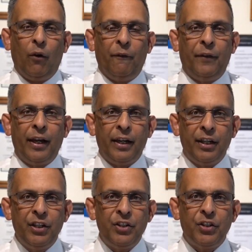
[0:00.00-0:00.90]
Now,
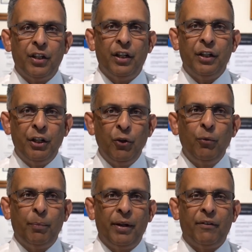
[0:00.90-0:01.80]
there is
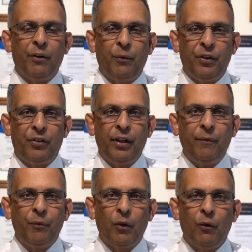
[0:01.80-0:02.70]
a new parent
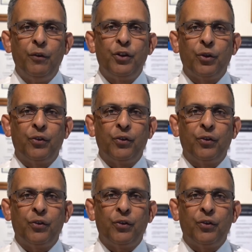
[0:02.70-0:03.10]
visa